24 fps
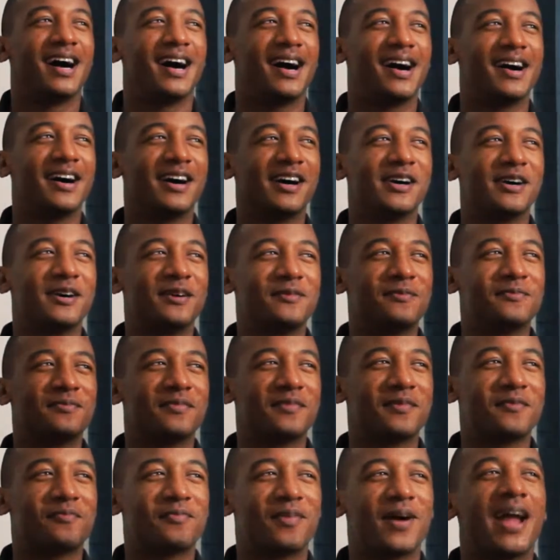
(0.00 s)

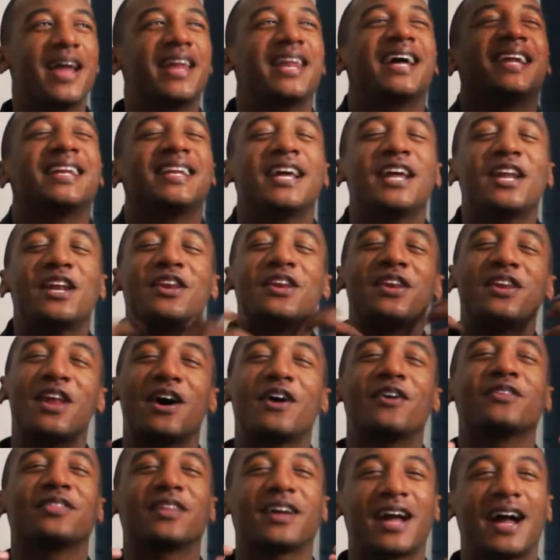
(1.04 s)
And I didn't
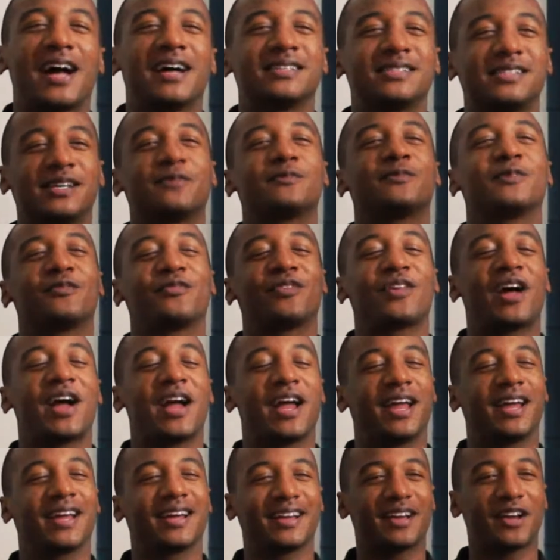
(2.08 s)
know the concept of
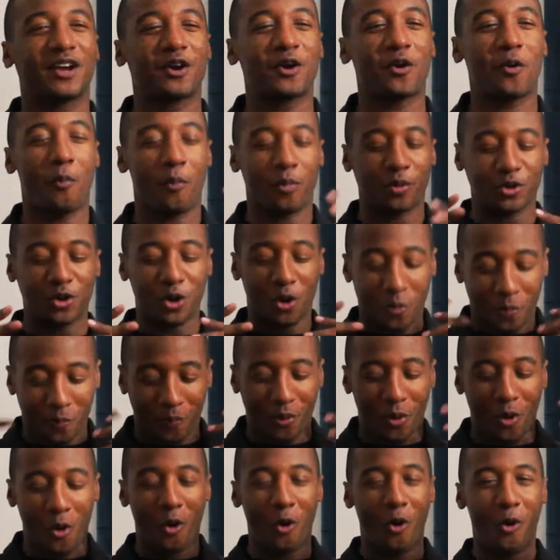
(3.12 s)
like your
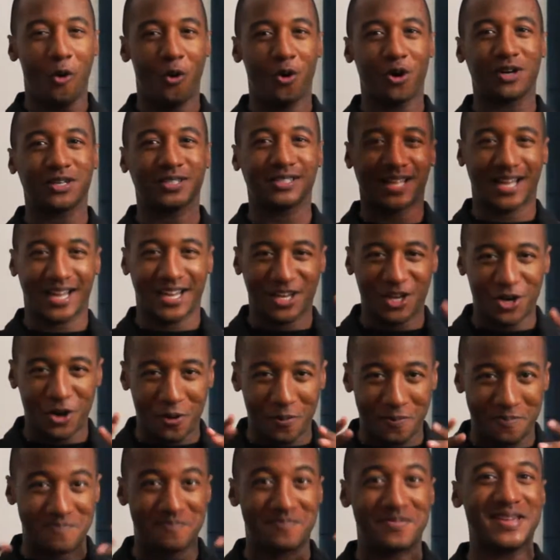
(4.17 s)
pores, like
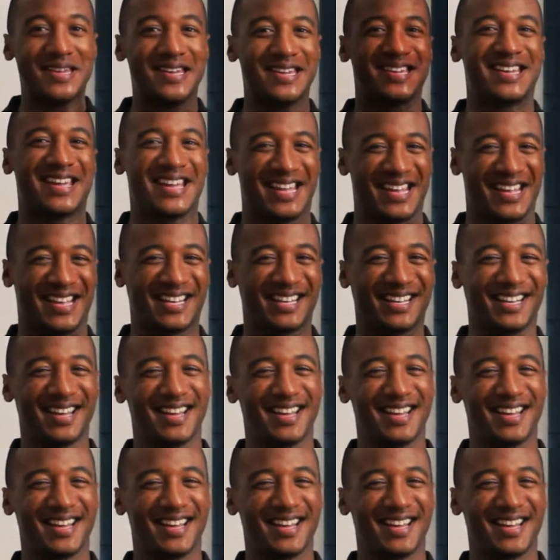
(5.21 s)
your being